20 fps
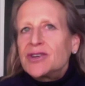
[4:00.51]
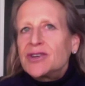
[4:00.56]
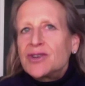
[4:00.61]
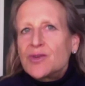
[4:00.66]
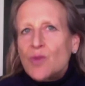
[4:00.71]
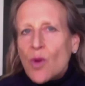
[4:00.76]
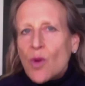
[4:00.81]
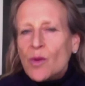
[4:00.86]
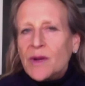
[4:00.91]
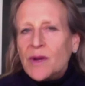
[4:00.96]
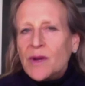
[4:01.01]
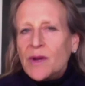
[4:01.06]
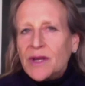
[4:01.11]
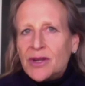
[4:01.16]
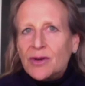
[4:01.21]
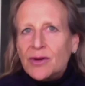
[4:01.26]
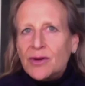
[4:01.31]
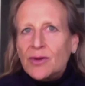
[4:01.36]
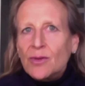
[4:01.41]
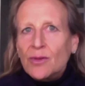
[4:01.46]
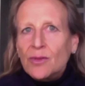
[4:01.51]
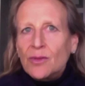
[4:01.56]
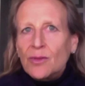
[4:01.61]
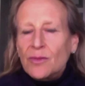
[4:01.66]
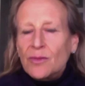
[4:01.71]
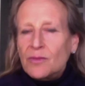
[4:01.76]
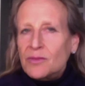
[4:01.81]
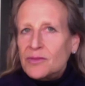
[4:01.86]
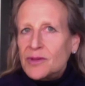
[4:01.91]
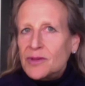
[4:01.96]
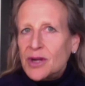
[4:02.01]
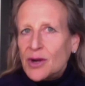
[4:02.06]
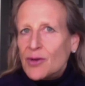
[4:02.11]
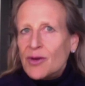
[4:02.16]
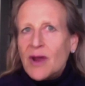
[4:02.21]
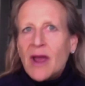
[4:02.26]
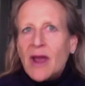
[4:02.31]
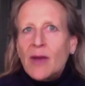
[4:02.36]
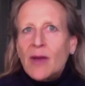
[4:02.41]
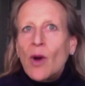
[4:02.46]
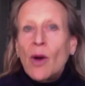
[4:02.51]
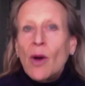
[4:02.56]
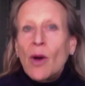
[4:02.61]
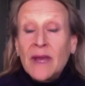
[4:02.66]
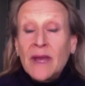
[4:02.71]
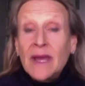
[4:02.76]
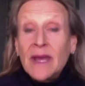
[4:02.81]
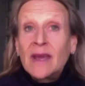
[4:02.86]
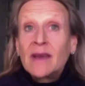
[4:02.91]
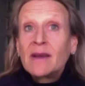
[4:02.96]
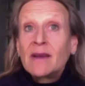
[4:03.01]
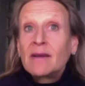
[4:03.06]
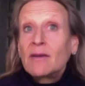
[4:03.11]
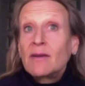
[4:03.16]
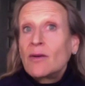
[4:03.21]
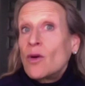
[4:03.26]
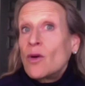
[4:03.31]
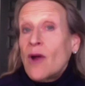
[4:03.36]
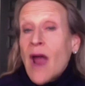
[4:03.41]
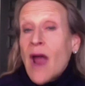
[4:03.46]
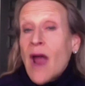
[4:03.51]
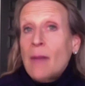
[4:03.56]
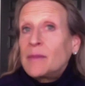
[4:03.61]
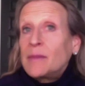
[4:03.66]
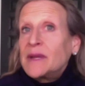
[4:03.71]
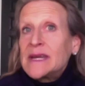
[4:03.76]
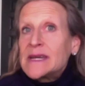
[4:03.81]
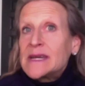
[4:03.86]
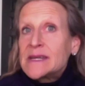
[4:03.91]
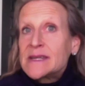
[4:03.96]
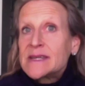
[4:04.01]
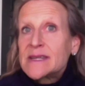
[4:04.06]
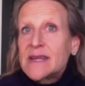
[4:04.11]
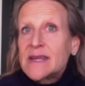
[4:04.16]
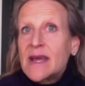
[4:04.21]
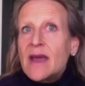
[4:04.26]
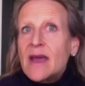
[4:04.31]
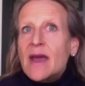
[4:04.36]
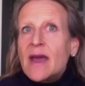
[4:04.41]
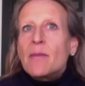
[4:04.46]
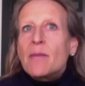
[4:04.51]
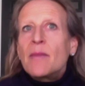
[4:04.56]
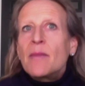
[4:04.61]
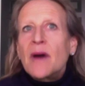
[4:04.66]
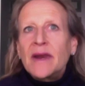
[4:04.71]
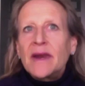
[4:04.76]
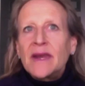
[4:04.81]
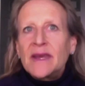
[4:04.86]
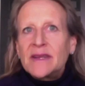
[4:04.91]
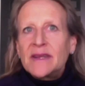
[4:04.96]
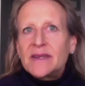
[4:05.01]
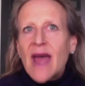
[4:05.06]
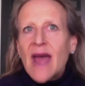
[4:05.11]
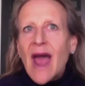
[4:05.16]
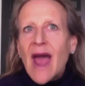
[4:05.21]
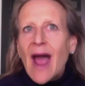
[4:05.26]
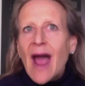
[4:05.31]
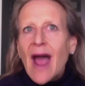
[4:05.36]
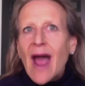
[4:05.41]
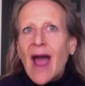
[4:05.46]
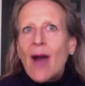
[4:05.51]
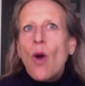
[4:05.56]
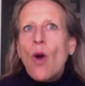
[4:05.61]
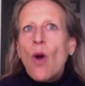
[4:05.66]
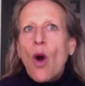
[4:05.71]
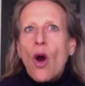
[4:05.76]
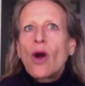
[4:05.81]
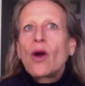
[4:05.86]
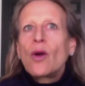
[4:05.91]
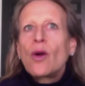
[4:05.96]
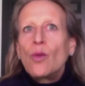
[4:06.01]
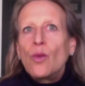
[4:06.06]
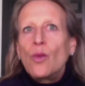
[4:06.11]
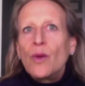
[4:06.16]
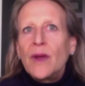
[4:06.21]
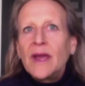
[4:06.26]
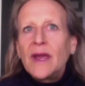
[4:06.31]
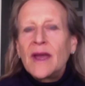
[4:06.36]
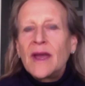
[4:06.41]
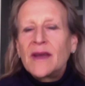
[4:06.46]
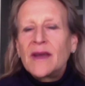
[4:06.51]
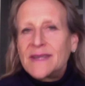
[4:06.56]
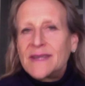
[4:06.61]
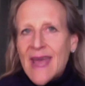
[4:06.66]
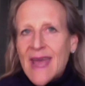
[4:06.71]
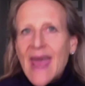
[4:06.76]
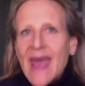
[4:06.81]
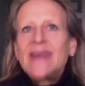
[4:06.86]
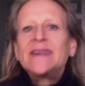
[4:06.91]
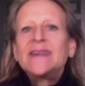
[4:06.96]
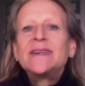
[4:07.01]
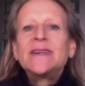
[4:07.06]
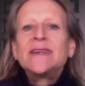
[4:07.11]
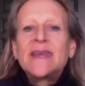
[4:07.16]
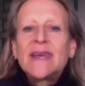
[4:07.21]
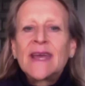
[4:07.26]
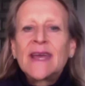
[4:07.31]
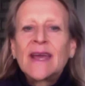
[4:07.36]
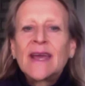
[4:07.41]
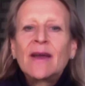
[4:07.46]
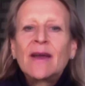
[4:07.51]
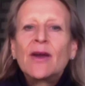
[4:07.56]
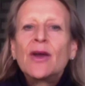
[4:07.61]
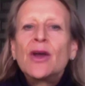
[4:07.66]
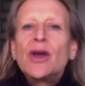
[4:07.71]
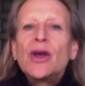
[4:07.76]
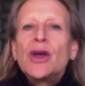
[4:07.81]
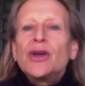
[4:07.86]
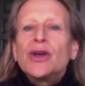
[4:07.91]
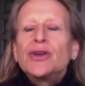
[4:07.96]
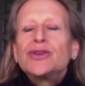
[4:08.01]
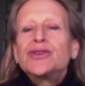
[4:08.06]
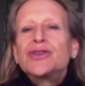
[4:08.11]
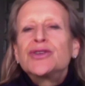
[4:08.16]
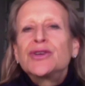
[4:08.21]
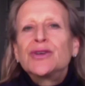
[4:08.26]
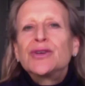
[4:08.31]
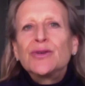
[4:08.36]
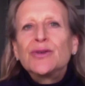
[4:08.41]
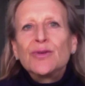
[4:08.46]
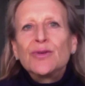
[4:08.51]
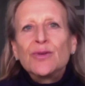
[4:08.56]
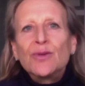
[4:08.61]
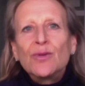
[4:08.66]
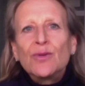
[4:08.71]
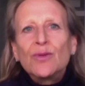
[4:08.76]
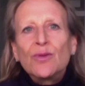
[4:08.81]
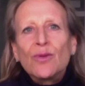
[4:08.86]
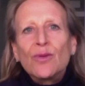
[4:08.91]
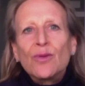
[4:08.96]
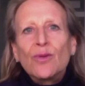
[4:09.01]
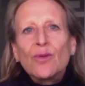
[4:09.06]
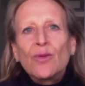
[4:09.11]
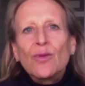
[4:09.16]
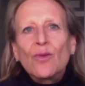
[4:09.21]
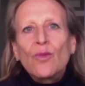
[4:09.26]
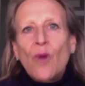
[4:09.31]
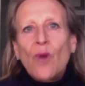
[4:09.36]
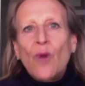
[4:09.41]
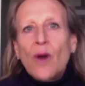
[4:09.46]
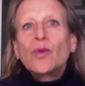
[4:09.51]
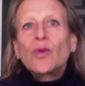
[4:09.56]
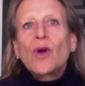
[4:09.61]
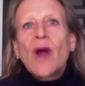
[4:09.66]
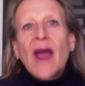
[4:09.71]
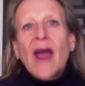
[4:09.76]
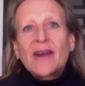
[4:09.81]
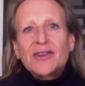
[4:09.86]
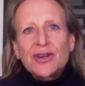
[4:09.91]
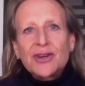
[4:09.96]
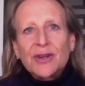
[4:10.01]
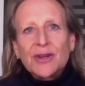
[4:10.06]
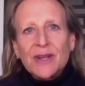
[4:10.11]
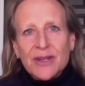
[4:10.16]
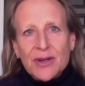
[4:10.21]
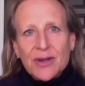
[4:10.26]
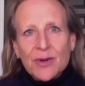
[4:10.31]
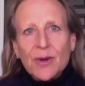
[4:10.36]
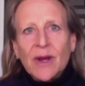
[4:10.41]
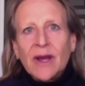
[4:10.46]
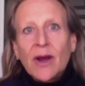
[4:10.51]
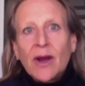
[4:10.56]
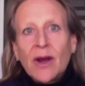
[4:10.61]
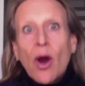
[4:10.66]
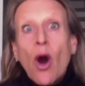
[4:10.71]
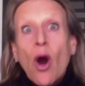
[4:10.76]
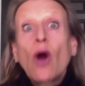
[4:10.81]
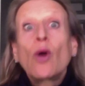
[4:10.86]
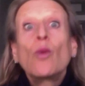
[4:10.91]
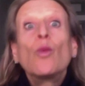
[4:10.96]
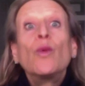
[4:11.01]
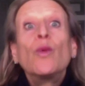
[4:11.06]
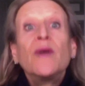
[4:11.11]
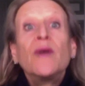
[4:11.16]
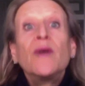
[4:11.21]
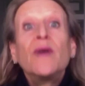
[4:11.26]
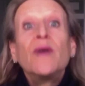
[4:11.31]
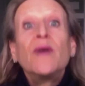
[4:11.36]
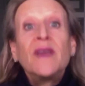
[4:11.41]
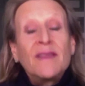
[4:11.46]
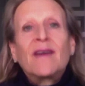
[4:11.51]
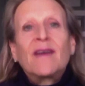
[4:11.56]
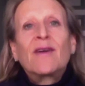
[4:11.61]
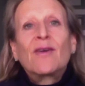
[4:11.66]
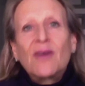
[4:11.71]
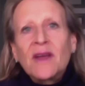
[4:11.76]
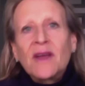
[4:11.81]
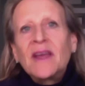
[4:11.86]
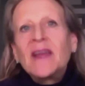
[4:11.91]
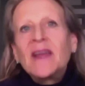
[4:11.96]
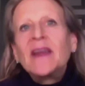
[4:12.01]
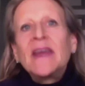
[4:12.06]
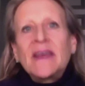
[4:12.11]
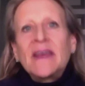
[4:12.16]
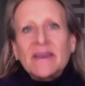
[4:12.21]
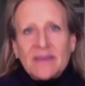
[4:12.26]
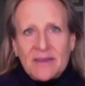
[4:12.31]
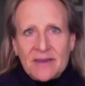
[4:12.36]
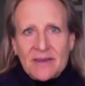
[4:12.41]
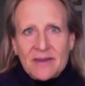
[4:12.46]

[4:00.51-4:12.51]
what we do to create well-being or happiness, but it's how are we attending to what we're actually doing? Are we there in it?